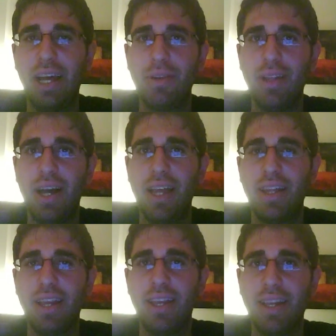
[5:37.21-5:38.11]
and I'm
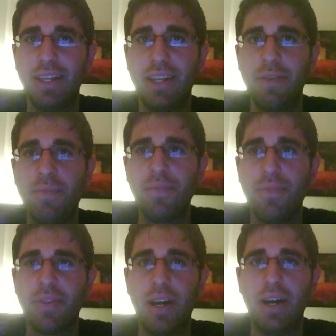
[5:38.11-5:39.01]
glad that I can
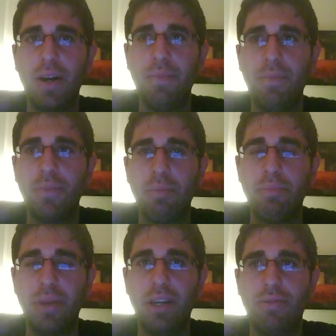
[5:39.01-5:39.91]
um,
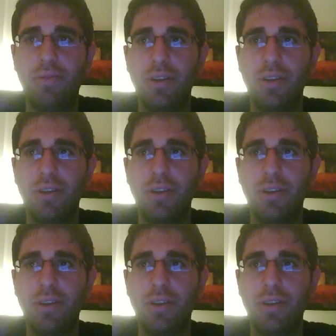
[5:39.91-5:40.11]
be here